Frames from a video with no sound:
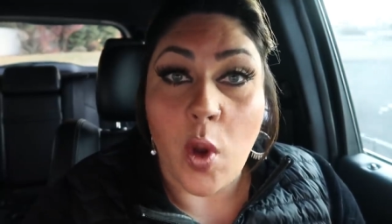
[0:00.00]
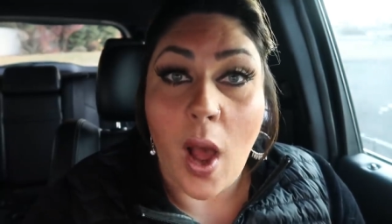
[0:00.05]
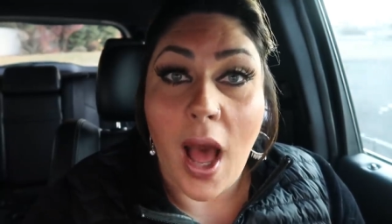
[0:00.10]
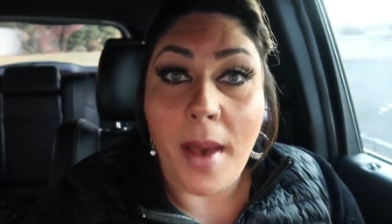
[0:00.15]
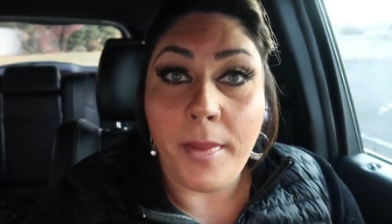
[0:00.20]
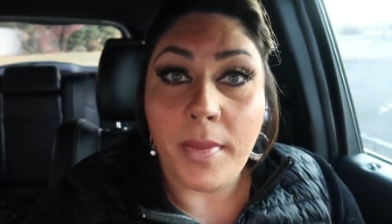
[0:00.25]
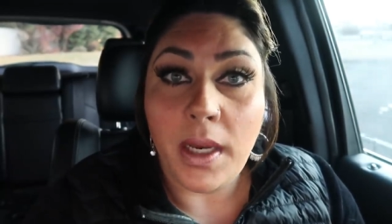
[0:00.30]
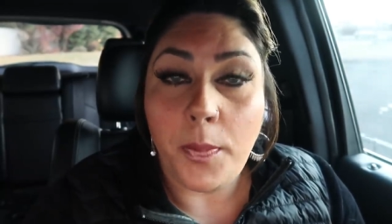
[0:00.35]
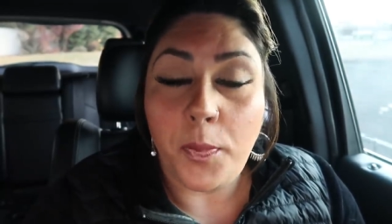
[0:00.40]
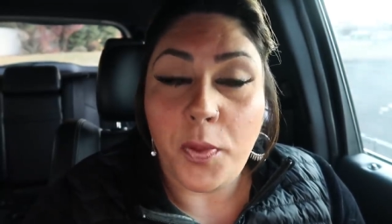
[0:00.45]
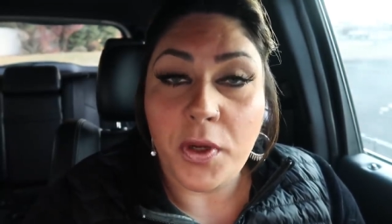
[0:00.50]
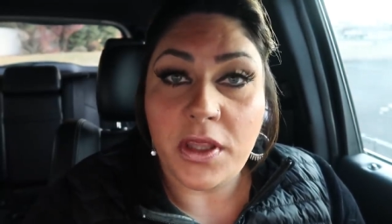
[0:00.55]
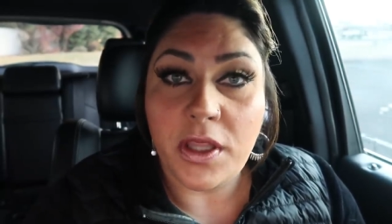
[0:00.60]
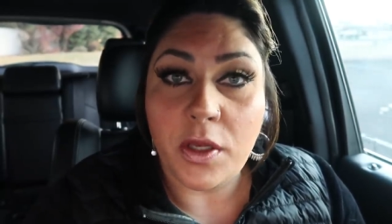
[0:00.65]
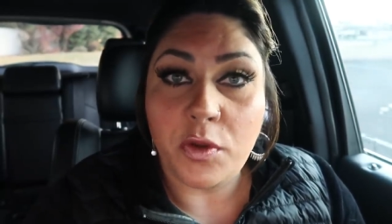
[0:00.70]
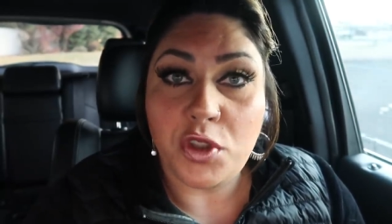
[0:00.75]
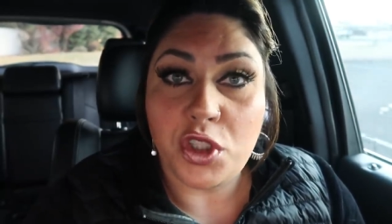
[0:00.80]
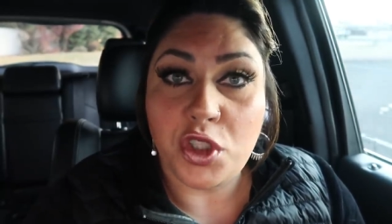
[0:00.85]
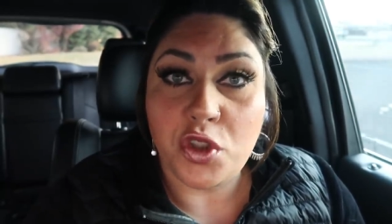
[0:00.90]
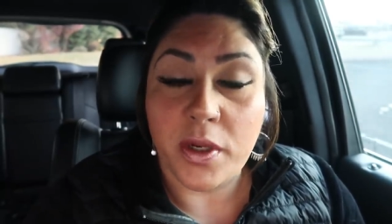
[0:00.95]
So I'm going to put
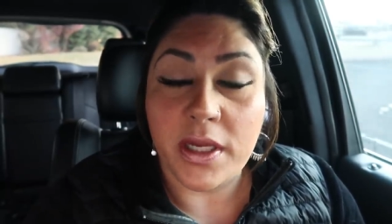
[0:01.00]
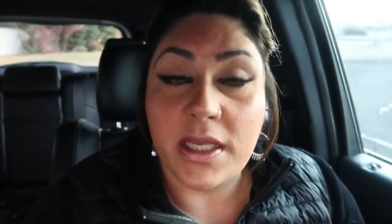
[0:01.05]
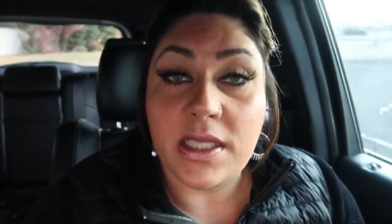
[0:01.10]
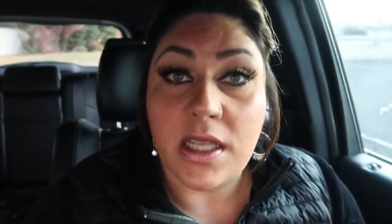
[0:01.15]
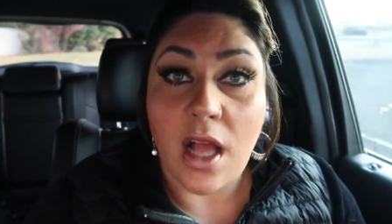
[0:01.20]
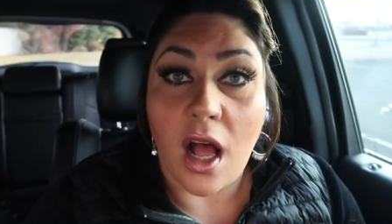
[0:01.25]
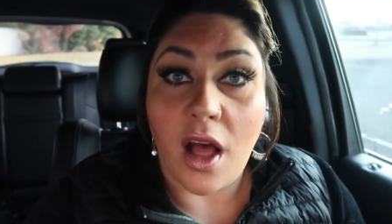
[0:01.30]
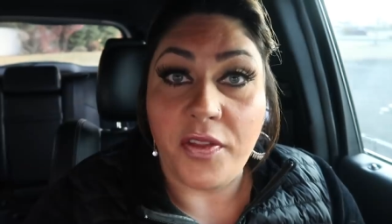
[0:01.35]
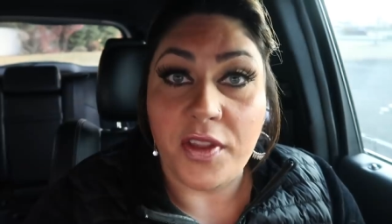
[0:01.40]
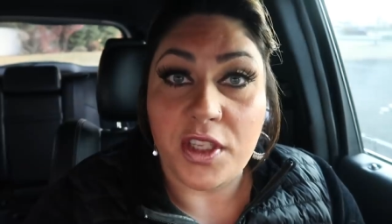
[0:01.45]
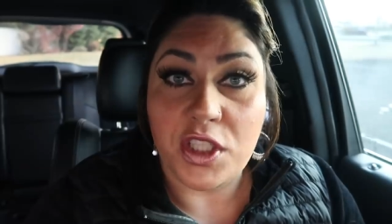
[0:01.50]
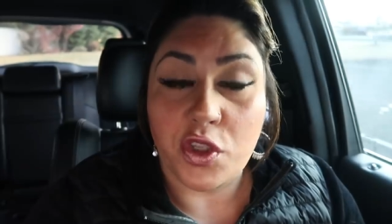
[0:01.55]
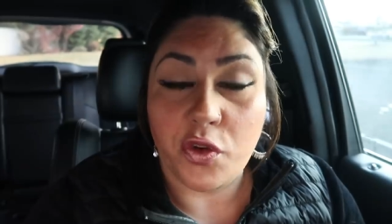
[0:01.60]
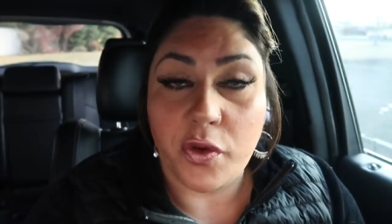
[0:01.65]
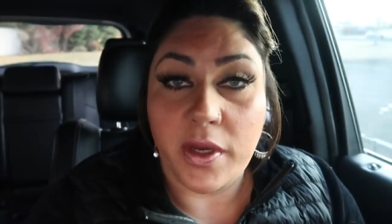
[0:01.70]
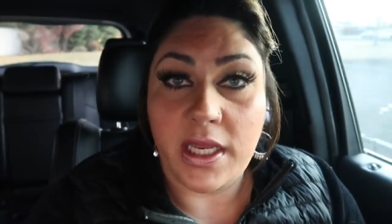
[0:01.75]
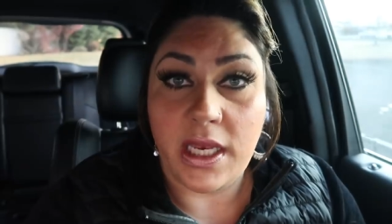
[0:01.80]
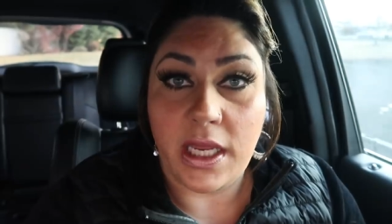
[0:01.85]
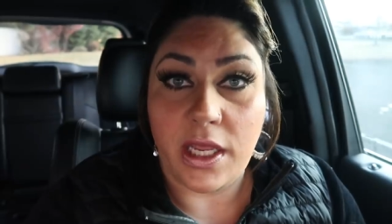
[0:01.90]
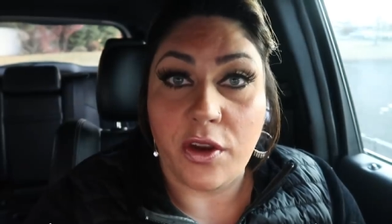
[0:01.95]
those strengths on the
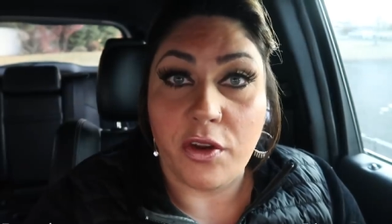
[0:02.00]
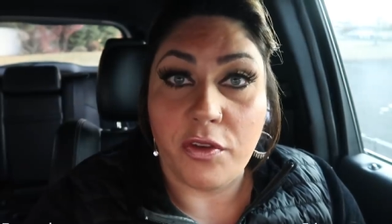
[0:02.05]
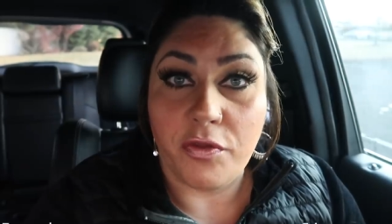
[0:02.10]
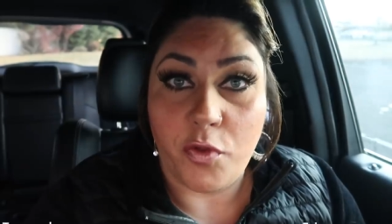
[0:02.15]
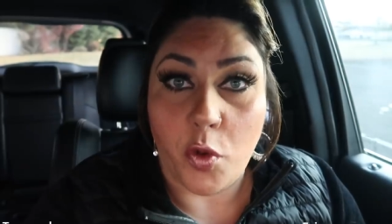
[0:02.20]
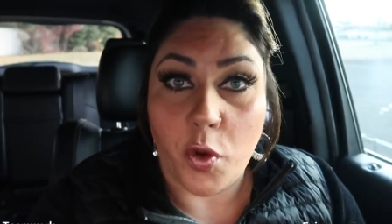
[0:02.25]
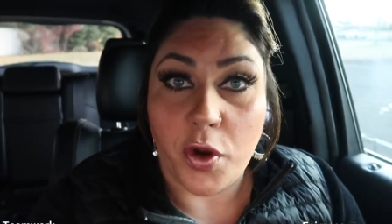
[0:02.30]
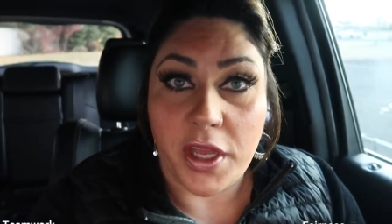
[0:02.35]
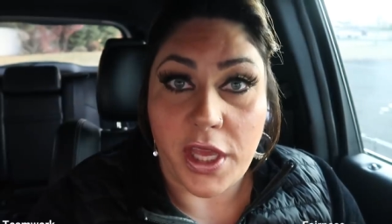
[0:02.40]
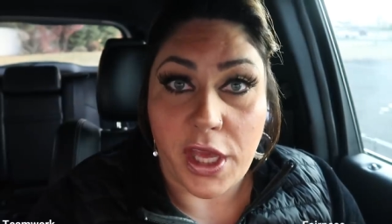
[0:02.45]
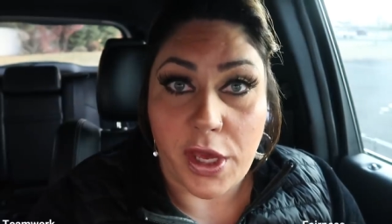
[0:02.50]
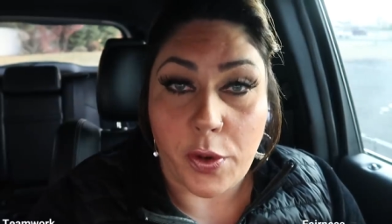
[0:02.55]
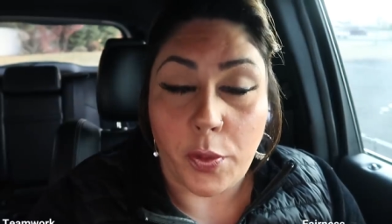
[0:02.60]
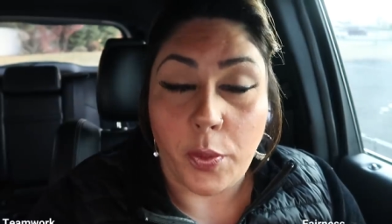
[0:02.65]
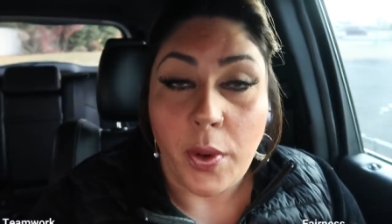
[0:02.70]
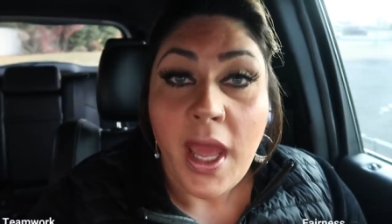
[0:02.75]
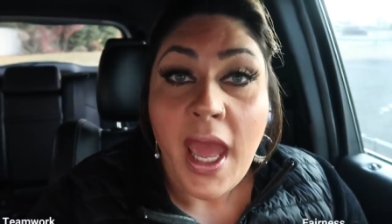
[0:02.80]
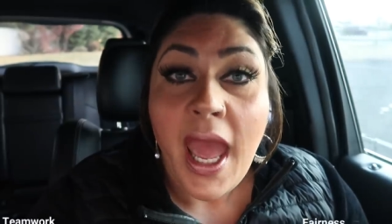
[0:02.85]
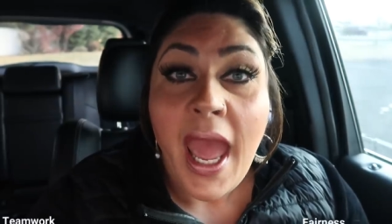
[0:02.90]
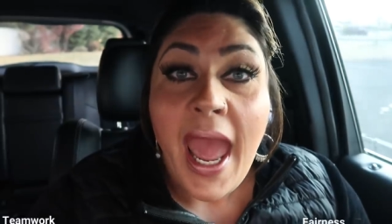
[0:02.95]
screen here for
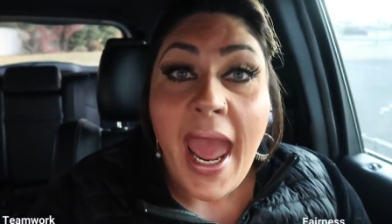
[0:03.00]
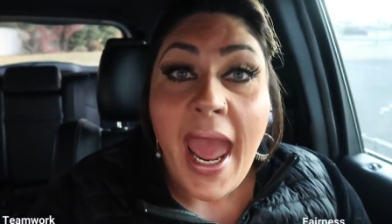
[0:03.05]
you.